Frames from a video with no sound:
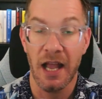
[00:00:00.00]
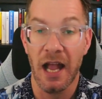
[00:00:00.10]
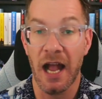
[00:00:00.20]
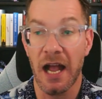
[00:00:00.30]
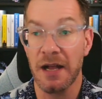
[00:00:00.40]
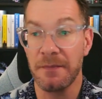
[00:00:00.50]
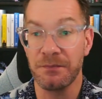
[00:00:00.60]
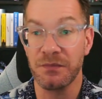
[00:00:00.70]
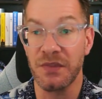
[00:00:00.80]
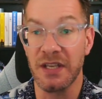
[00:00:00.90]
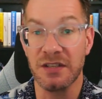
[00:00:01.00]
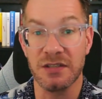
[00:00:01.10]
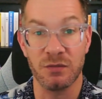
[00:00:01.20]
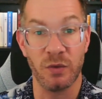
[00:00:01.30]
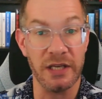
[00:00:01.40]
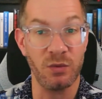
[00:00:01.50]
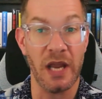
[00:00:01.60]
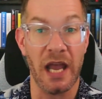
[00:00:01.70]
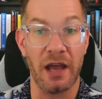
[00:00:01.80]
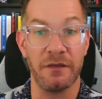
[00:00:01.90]
This week we
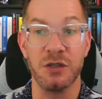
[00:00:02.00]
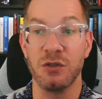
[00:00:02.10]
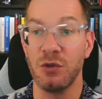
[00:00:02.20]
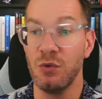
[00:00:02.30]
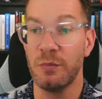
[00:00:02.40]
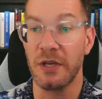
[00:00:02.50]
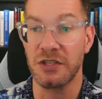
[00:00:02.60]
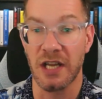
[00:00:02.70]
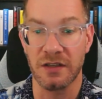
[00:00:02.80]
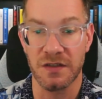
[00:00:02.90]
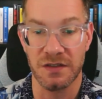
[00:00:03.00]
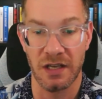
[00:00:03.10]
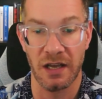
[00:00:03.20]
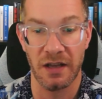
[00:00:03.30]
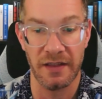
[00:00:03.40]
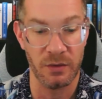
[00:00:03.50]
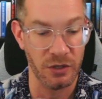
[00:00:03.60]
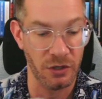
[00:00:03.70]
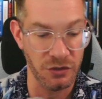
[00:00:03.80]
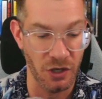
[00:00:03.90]
have two pitch decks that we're
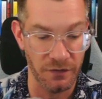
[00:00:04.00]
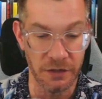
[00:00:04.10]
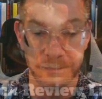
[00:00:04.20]
going to cover.